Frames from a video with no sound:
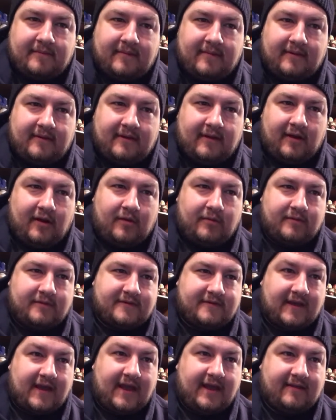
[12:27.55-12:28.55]
you know,
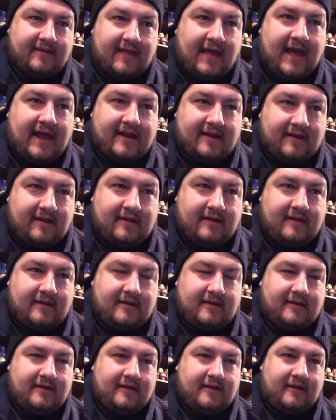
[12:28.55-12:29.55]
saying that
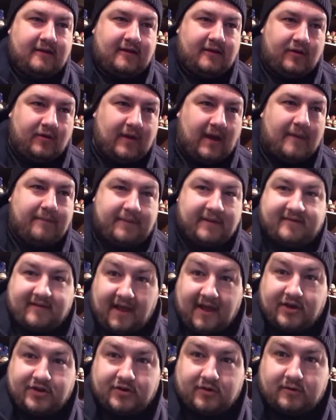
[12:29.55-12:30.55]
you got
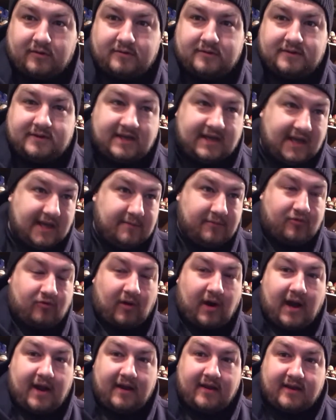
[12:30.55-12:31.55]
potential, keep
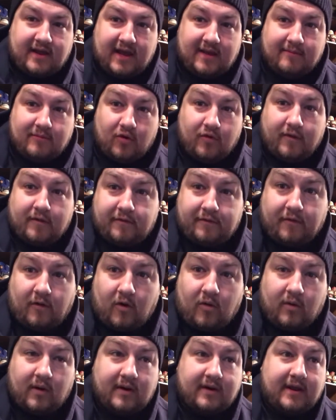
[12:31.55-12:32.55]
grinding, keep moving
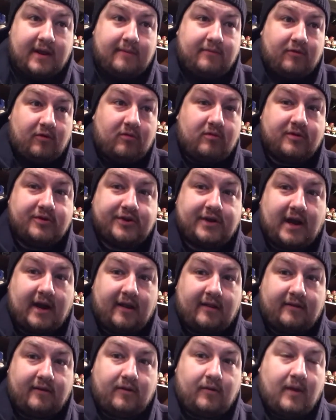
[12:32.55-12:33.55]
forward, keep doing what you got to
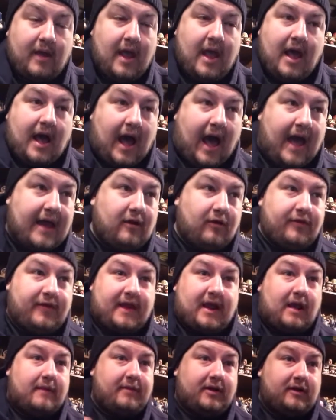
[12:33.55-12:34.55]
do, I don't think
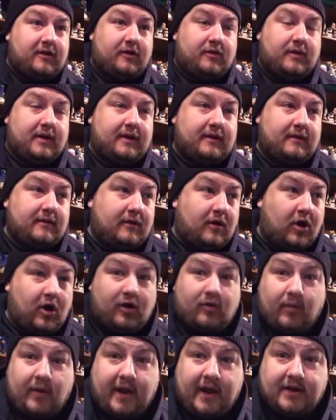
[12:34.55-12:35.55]
I'd be doing
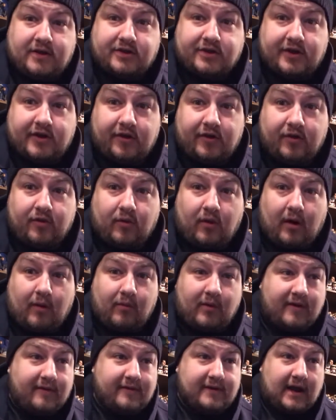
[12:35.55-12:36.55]
Hardway HQ, or I
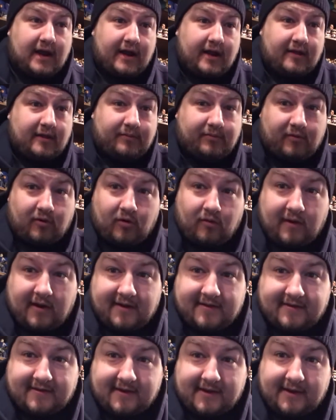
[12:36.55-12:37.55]
would have gone into pro
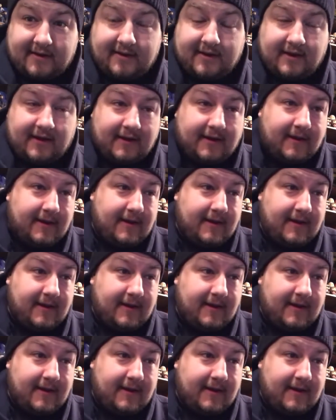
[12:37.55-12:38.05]
wrestling and done